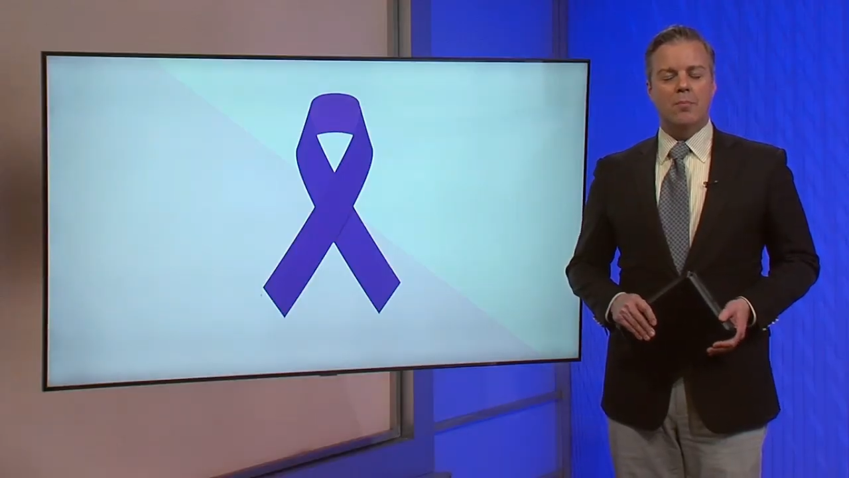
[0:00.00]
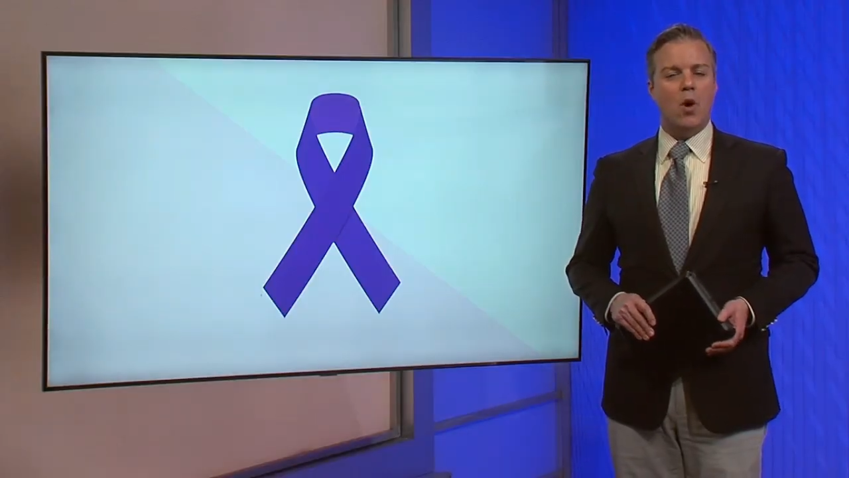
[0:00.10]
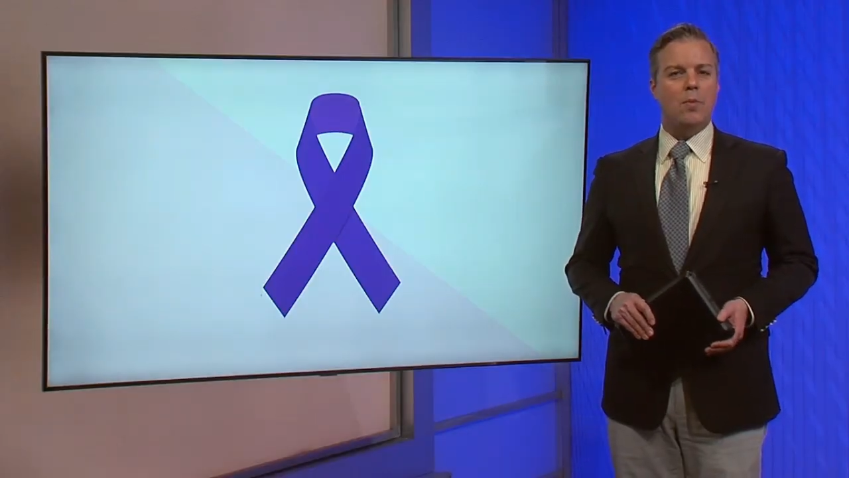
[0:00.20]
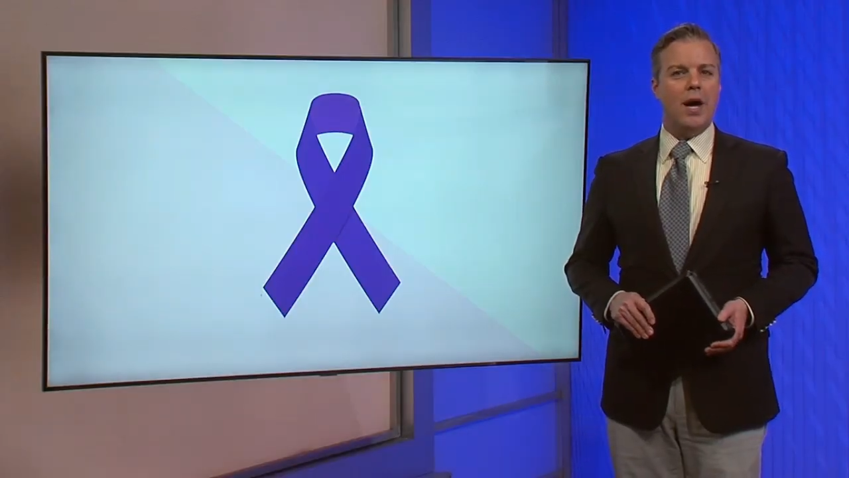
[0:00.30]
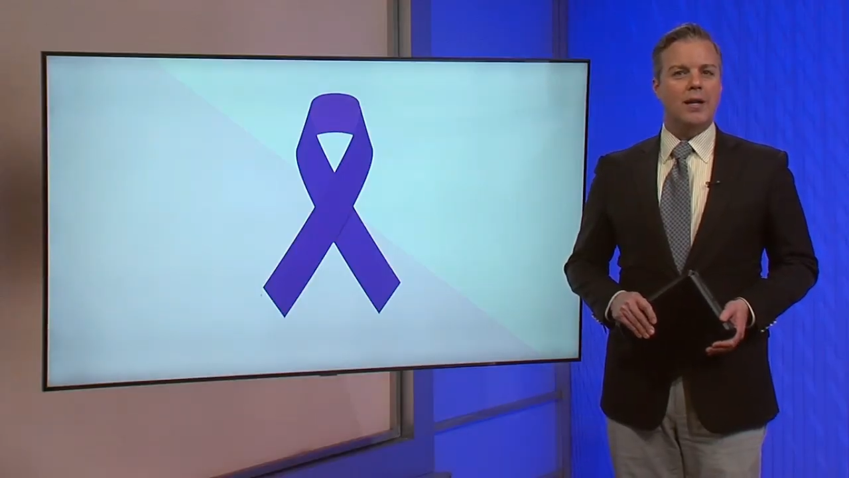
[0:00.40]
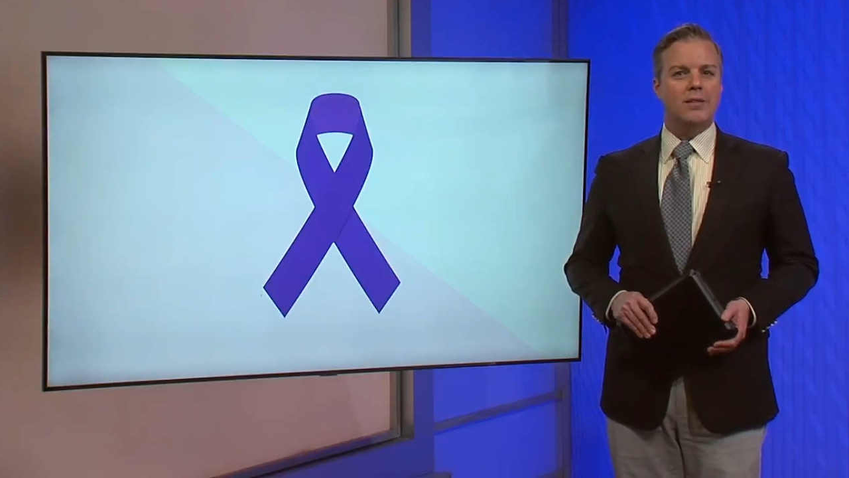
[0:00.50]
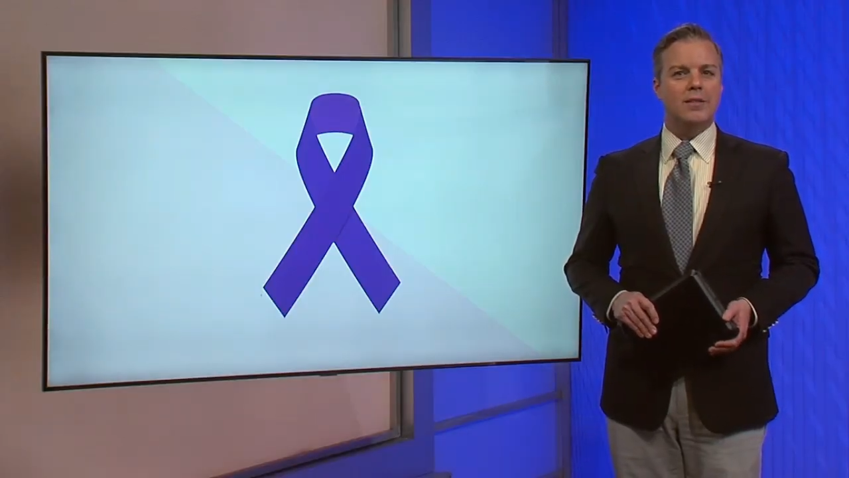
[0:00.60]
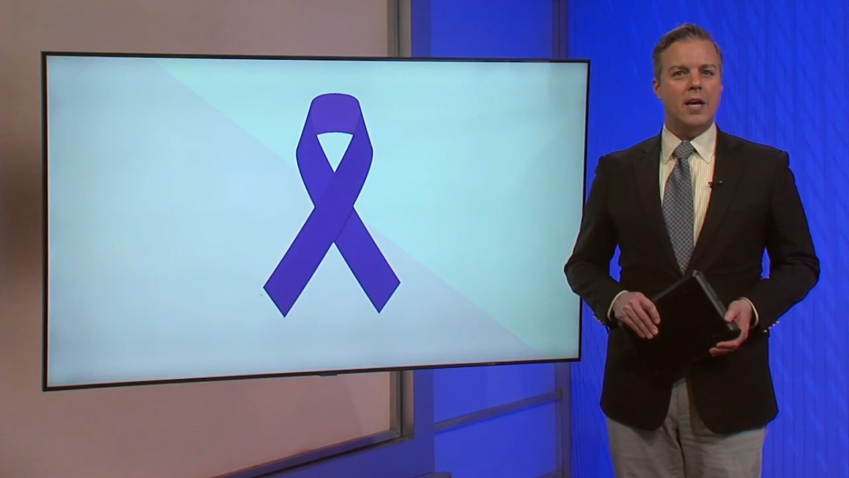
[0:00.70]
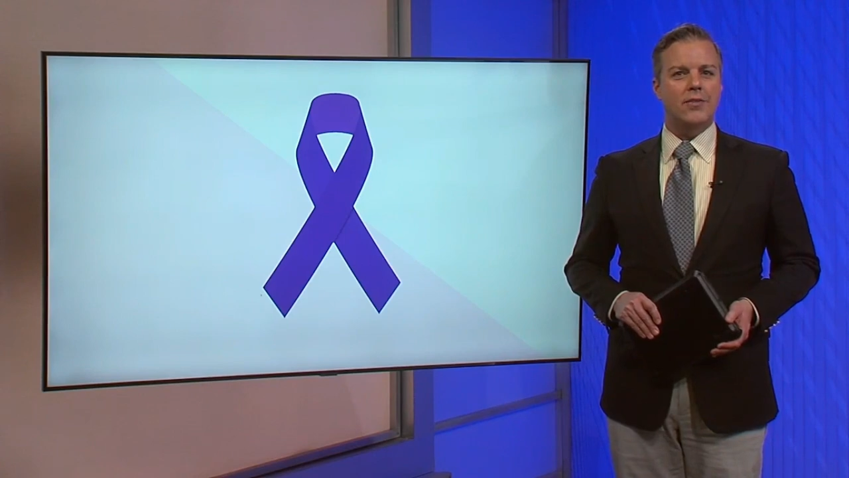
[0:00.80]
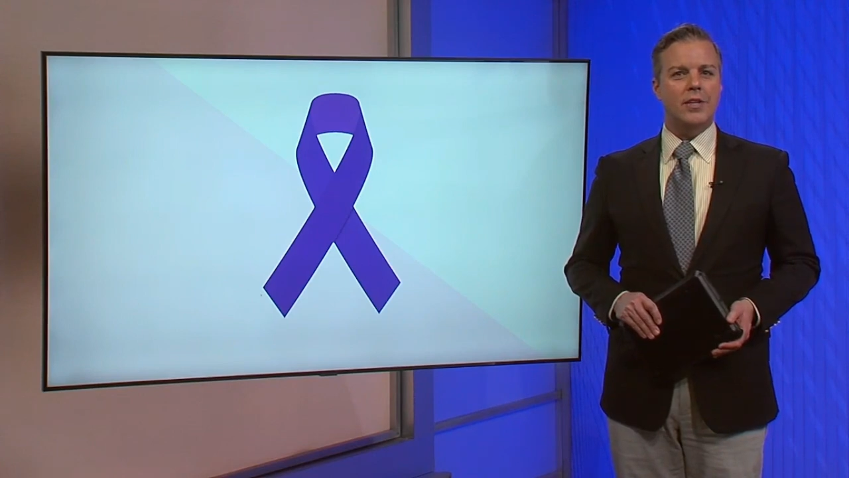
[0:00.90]
of Beaumont and
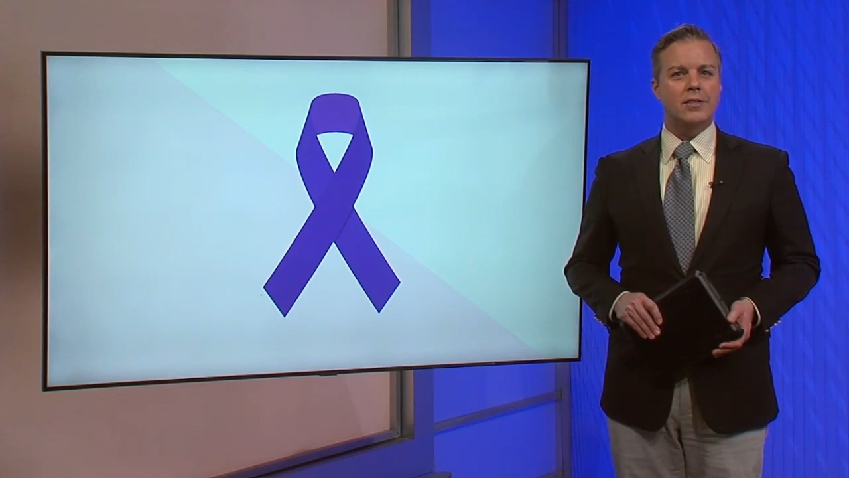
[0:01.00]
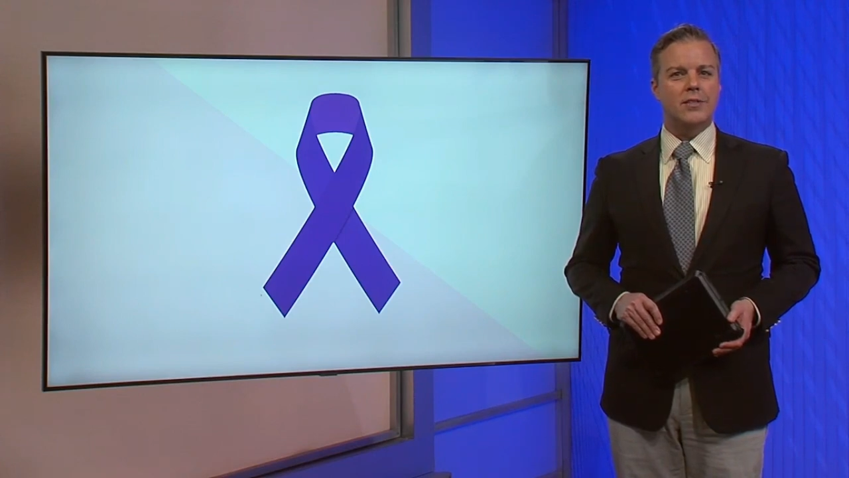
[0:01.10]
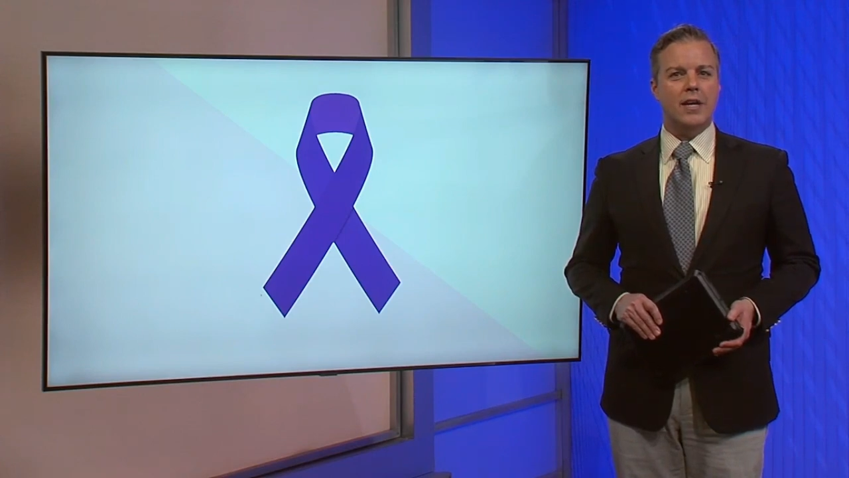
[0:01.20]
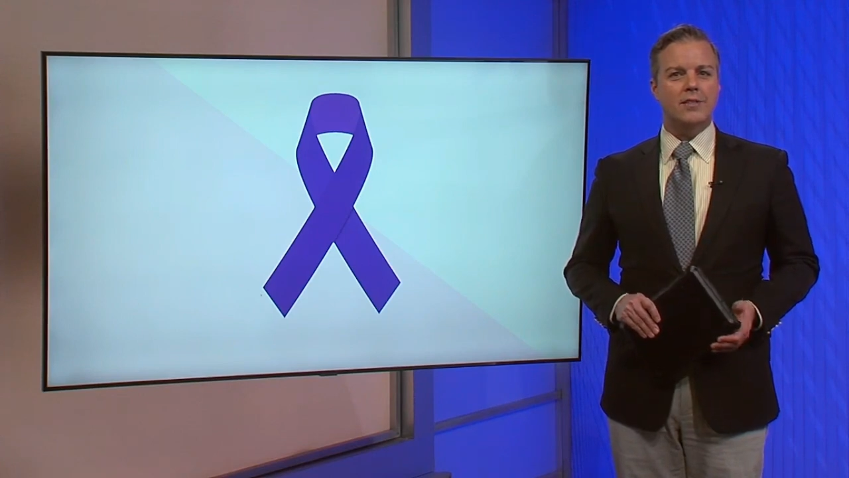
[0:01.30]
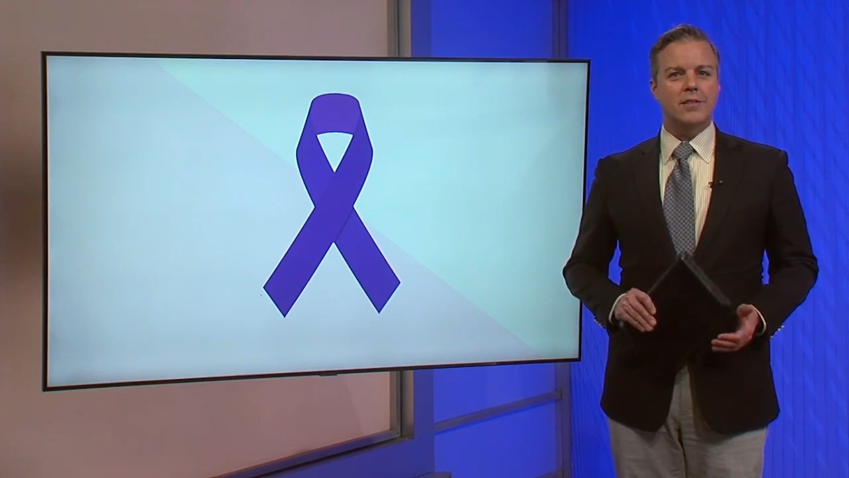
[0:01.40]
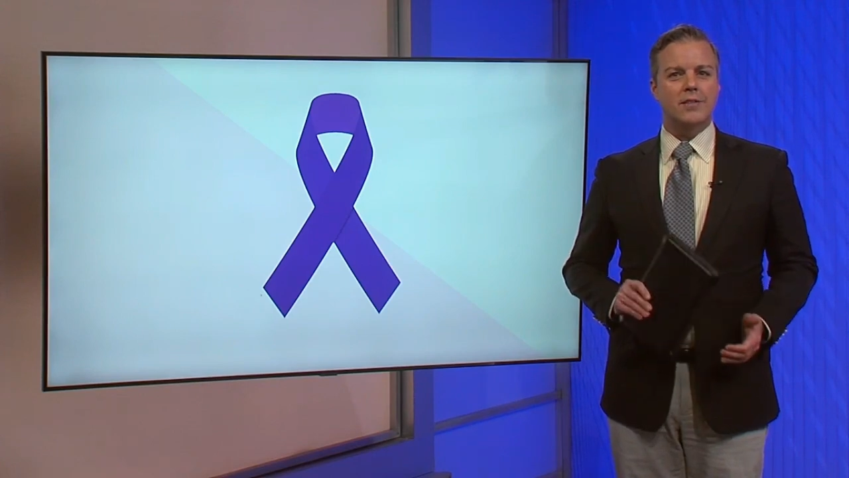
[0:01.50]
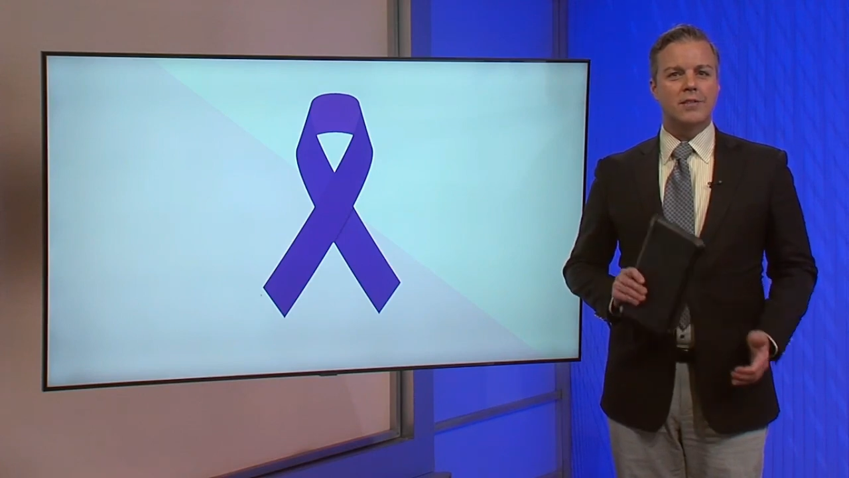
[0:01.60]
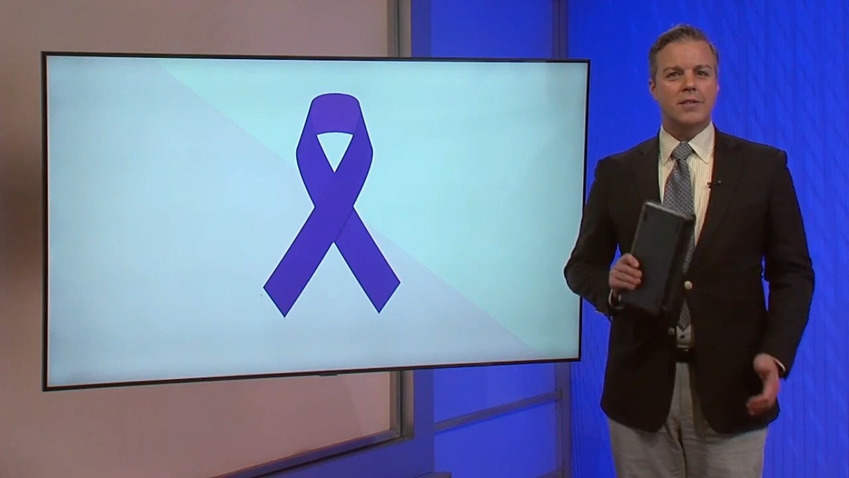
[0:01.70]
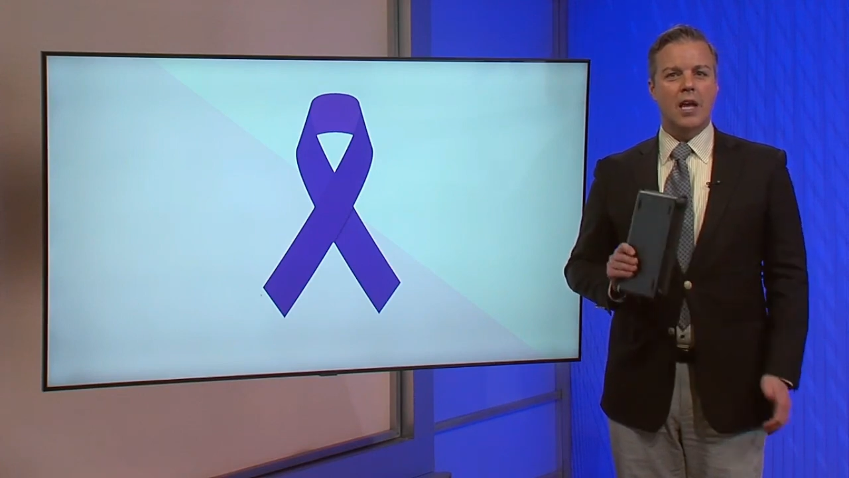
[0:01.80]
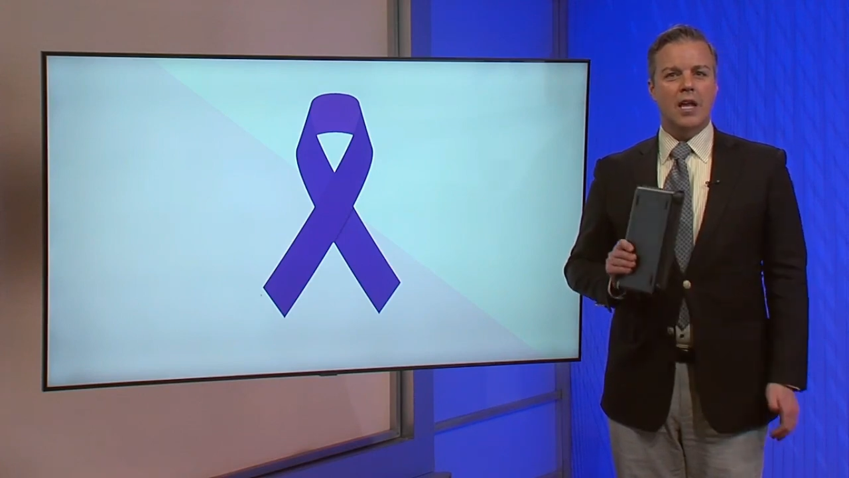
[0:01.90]
Southeast
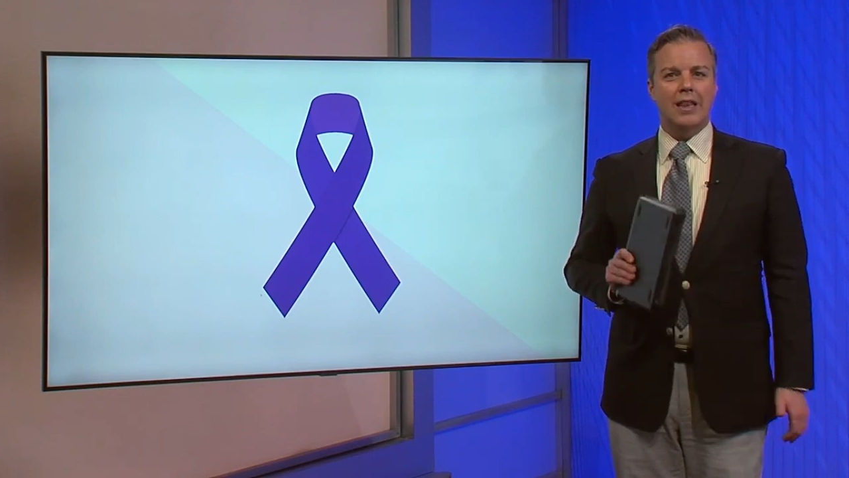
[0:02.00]
Texas